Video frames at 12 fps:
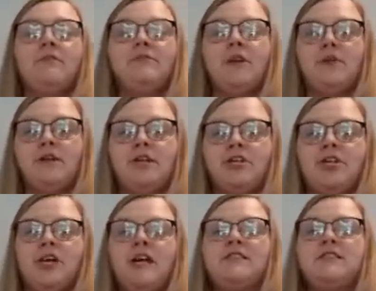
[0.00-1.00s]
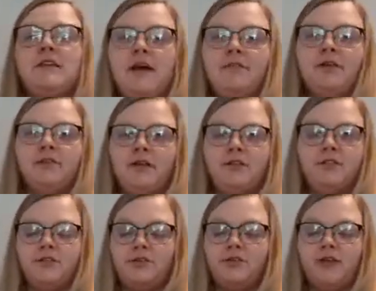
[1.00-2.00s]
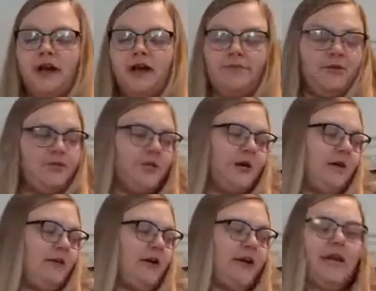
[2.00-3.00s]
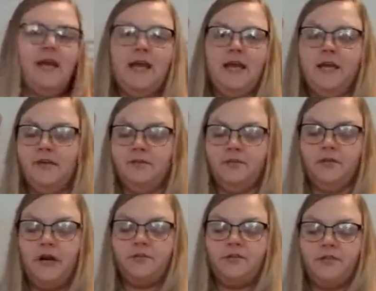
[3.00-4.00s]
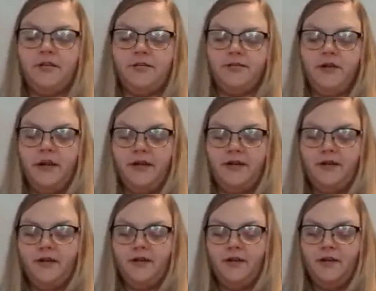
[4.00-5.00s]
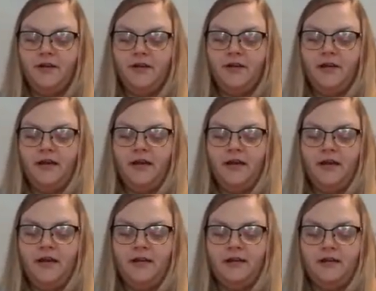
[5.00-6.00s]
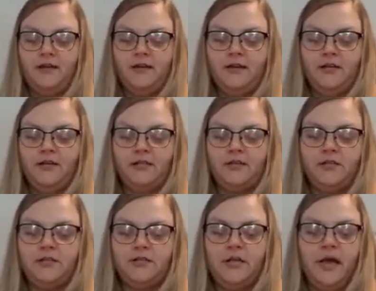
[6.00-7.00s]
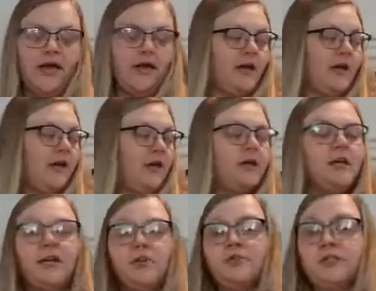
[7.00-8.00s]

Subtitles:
in front of me, she got 7 clusters of crab, and she got like 8 lobster tails, right? And she was like, can you